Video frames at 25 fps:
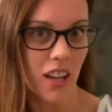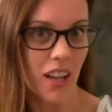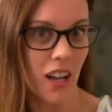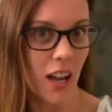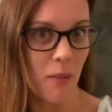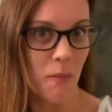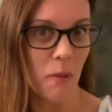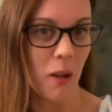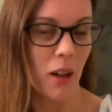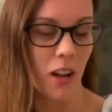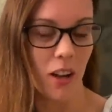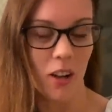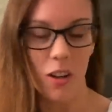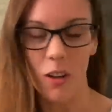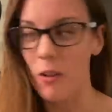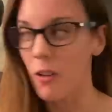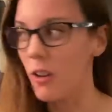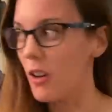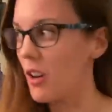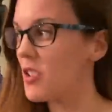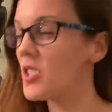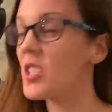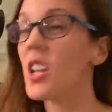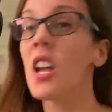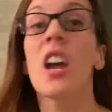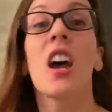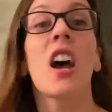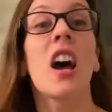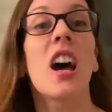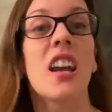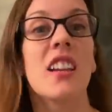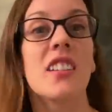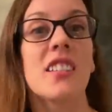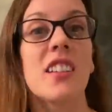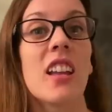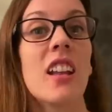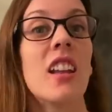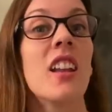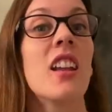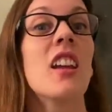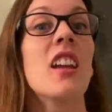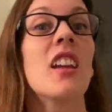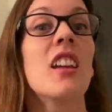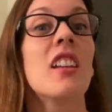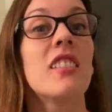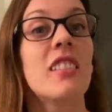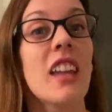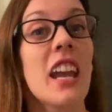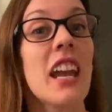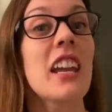I said,
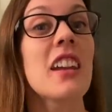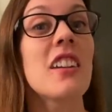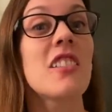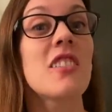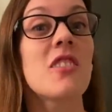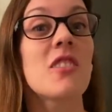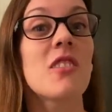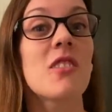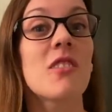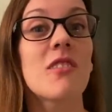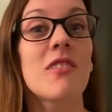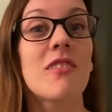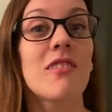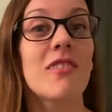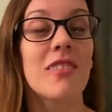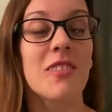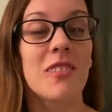thanks,